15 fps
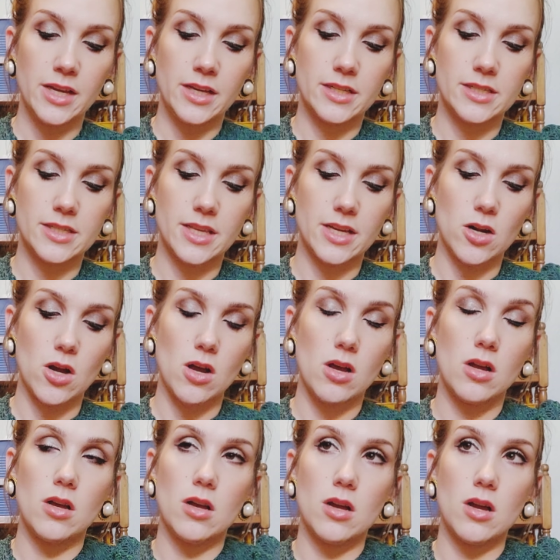is that
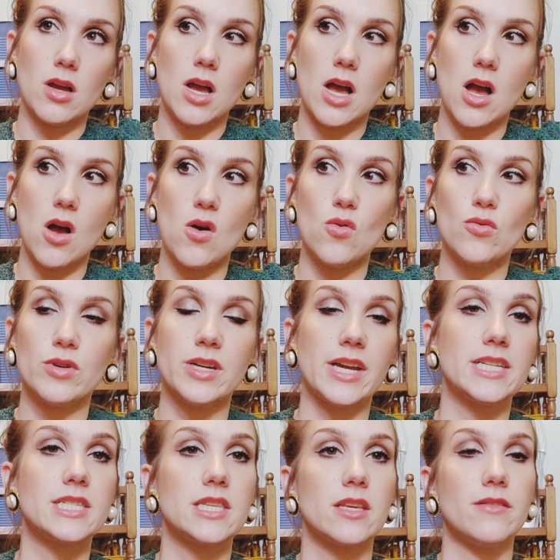how
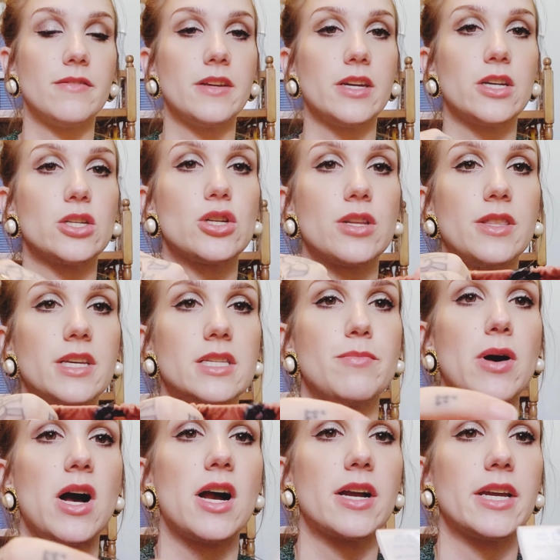nicely finished this
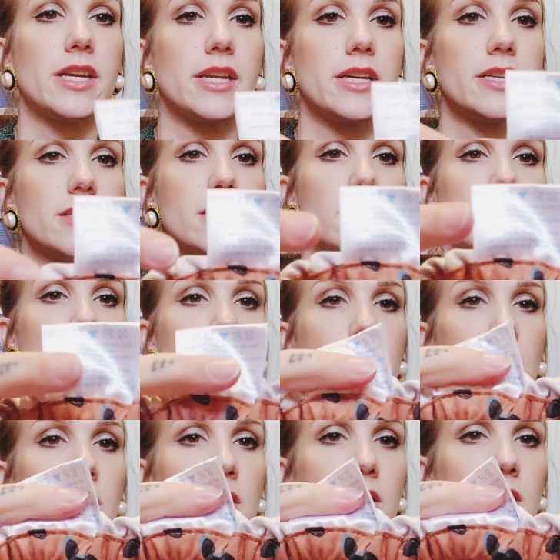pocket is.
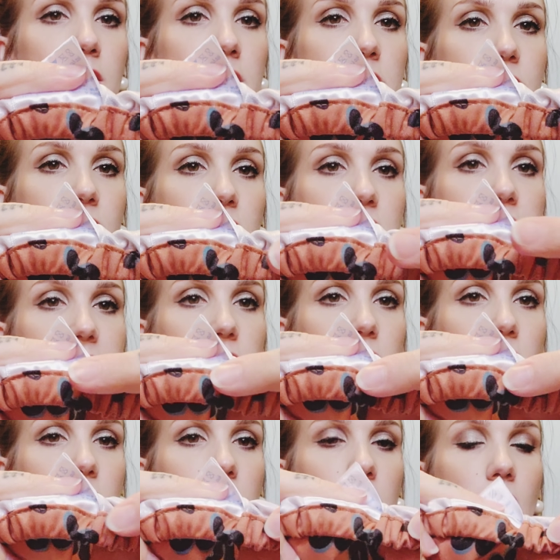So if you take a
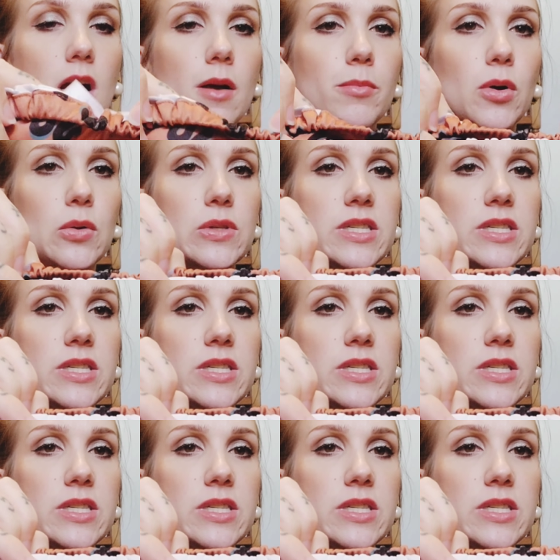look on both